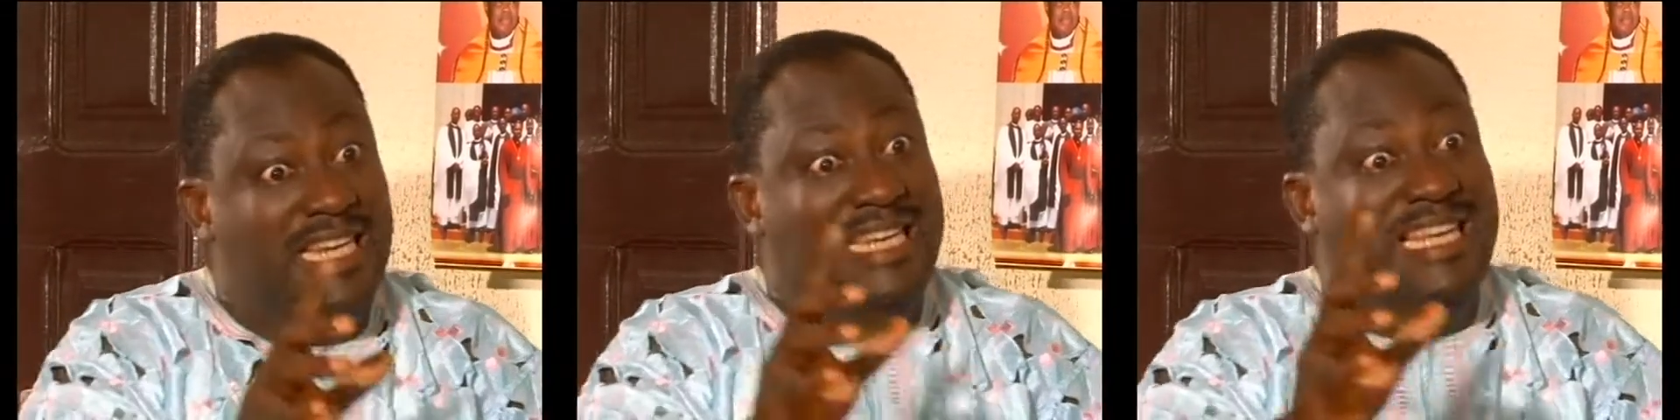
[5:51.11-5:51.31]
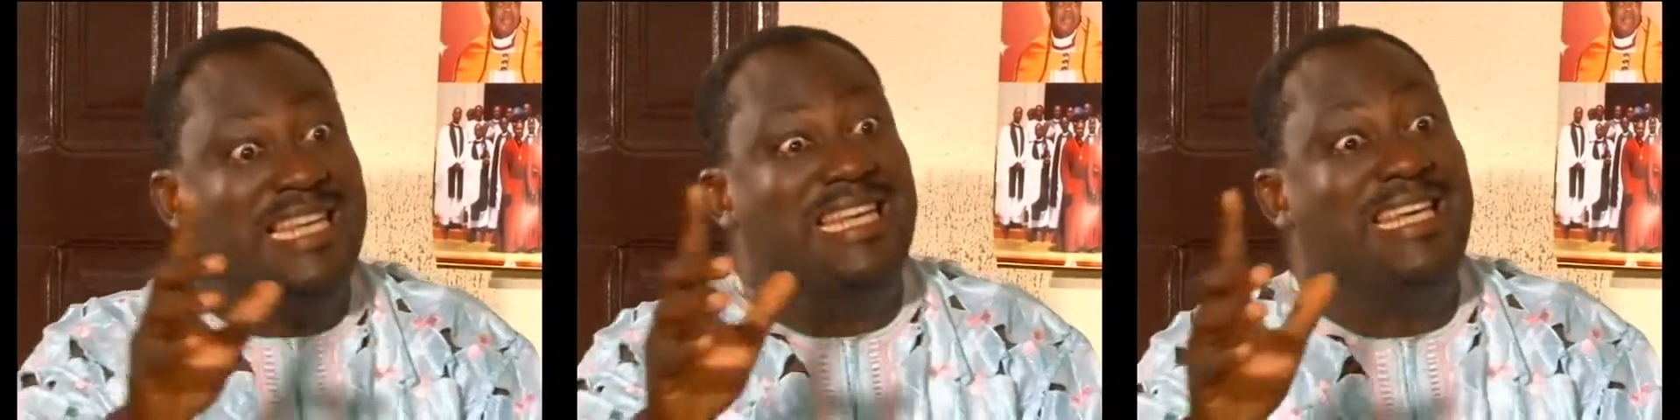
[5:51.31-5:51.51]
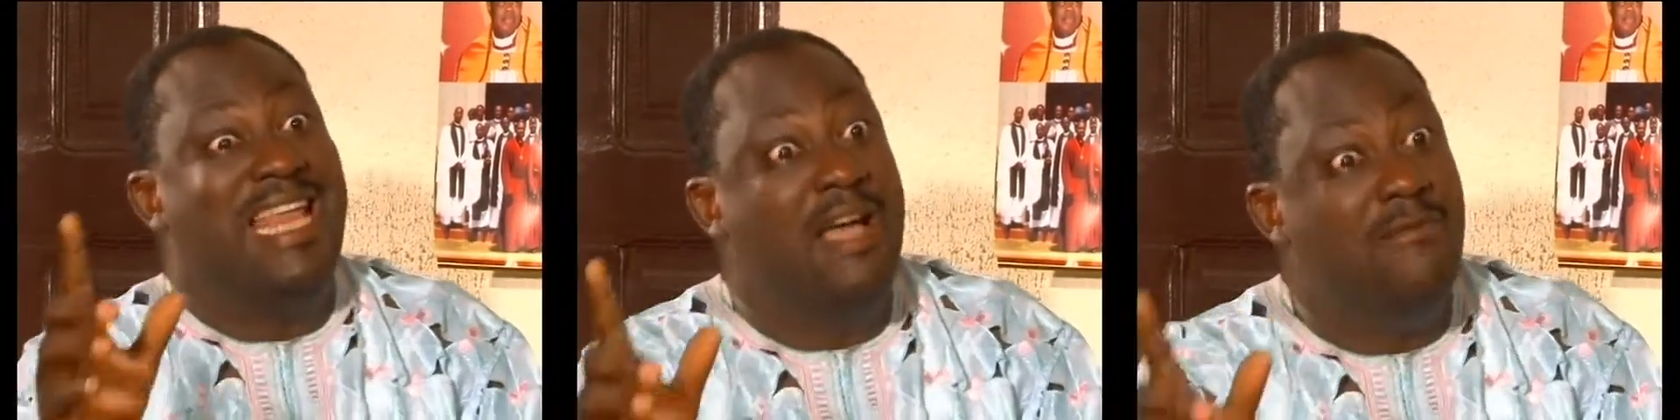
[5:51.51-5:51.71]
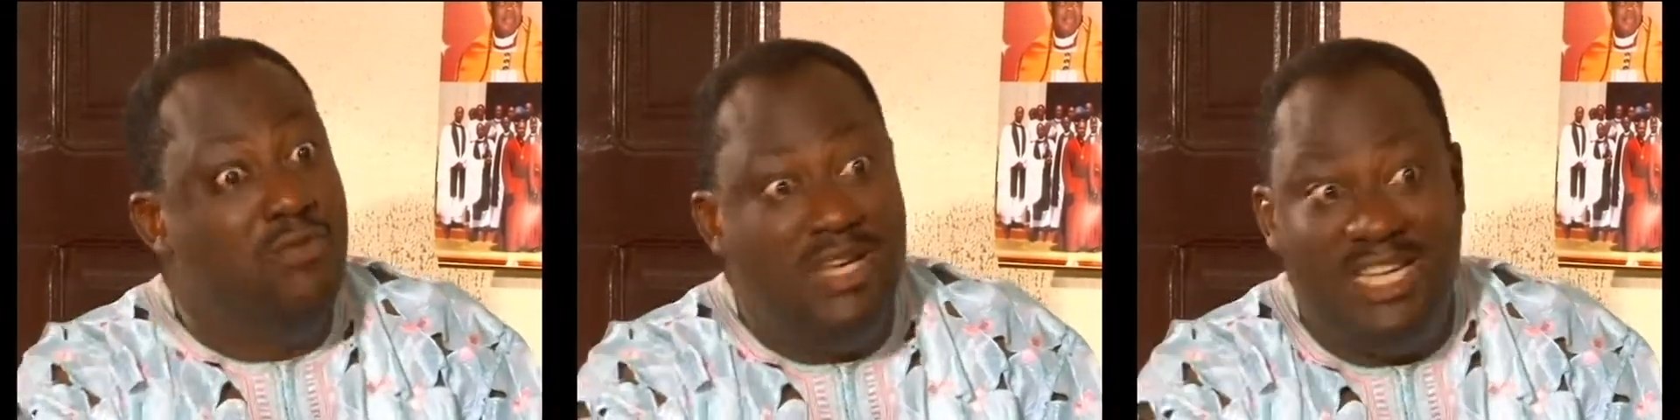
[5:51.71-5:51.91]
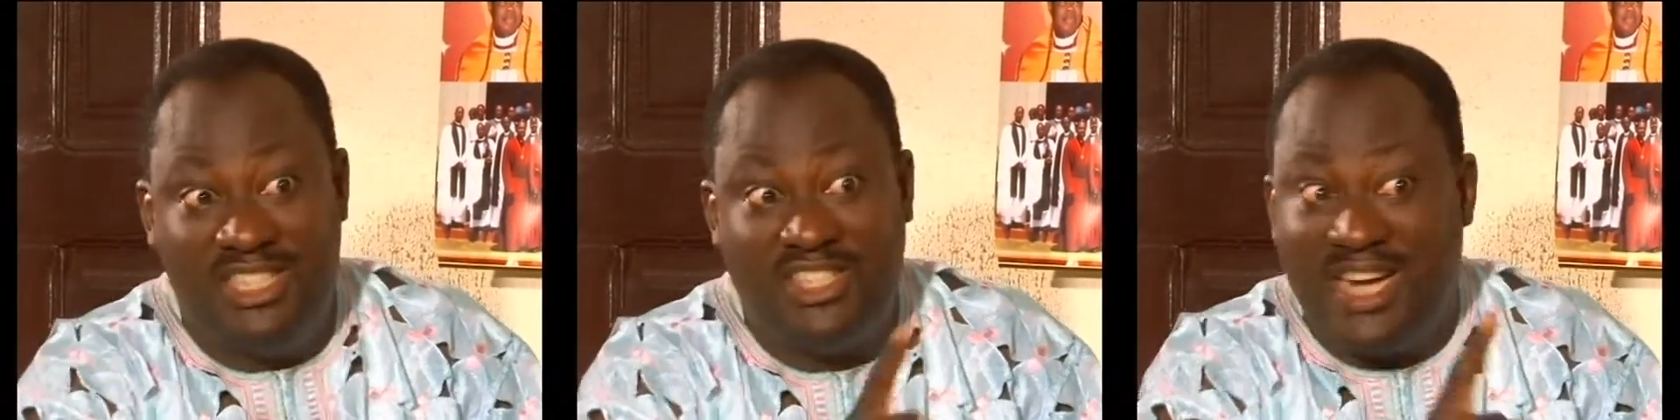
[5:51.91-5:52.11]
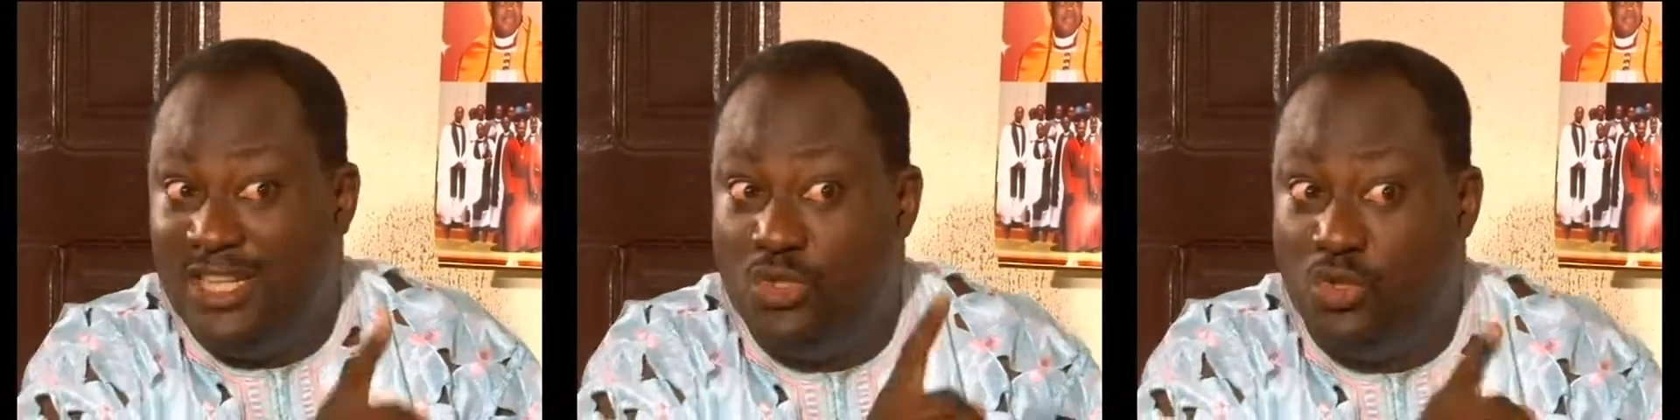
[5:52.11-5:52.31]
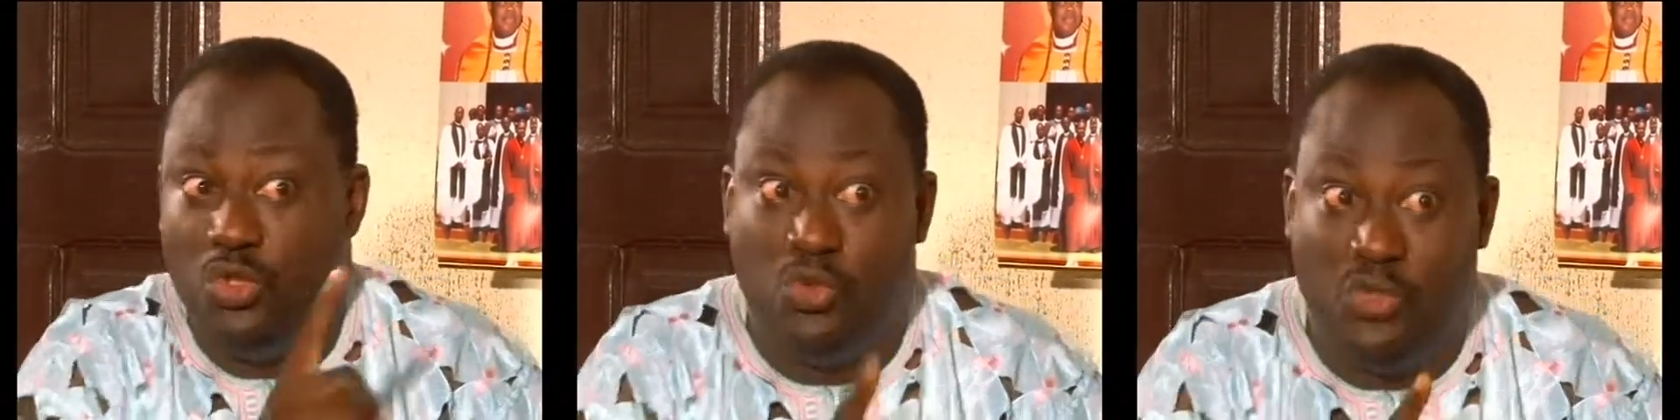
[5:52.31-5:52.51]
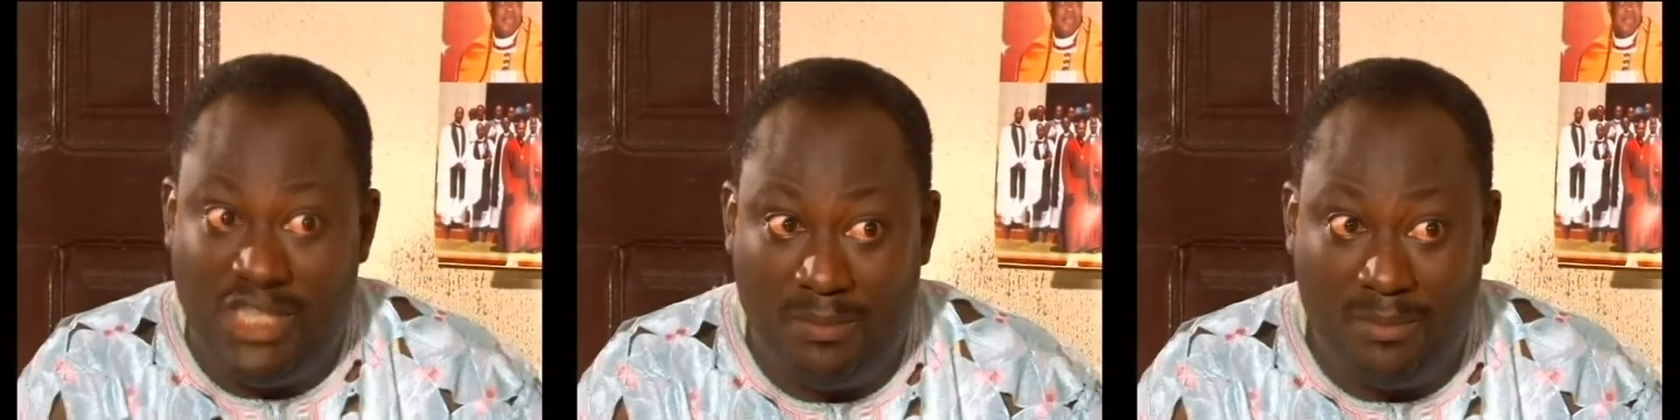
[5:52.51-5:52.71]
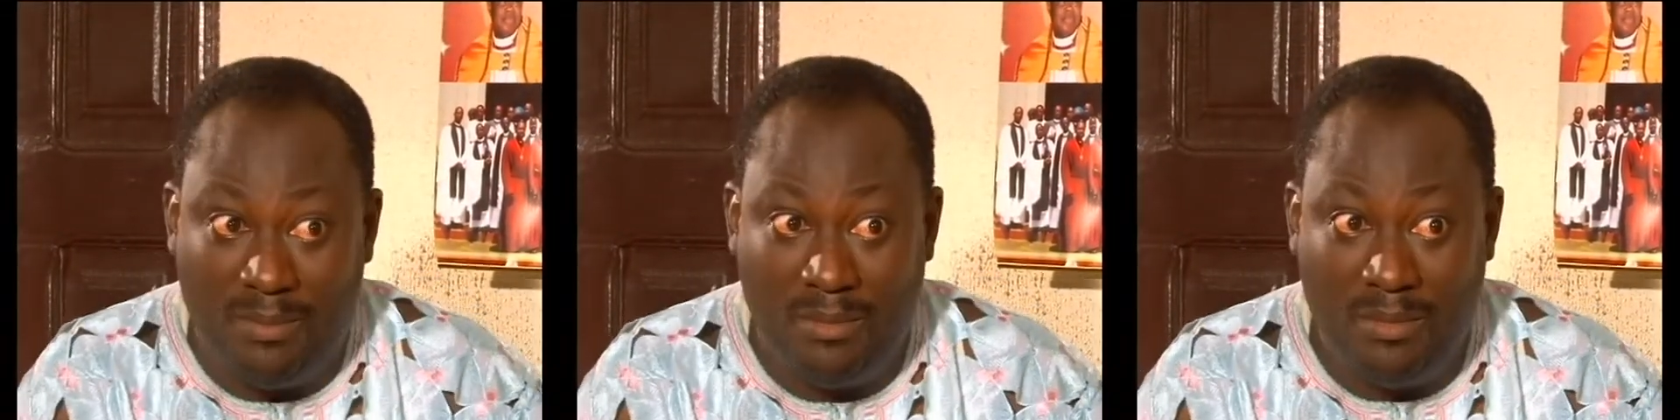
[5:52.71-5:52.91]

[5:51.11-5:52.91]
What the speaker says: the devil is trying to use him.